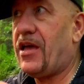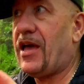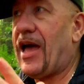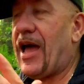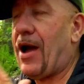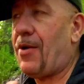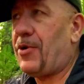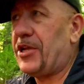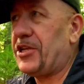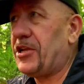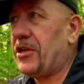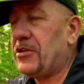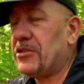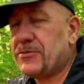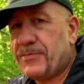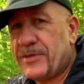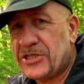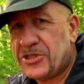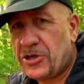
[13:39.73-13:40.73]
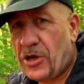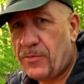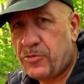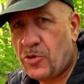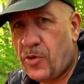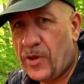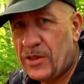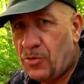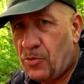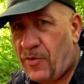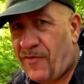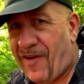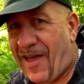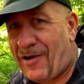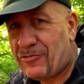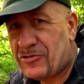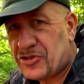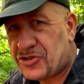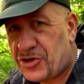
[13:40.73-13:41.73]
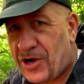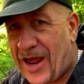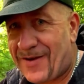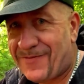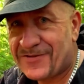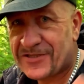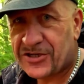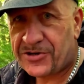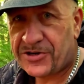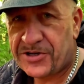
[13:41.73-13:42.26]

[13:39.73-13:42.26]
how I use my top quilt without drafts